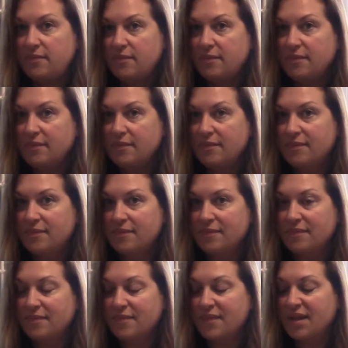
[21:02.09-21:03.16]

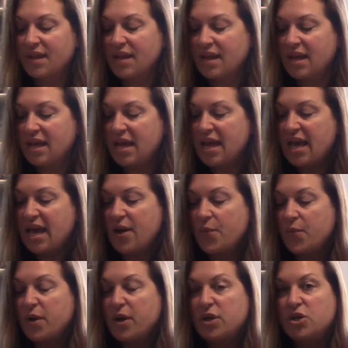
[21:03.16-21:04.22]
And
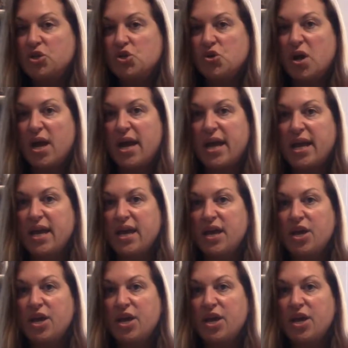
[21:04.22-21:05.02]
we're going to try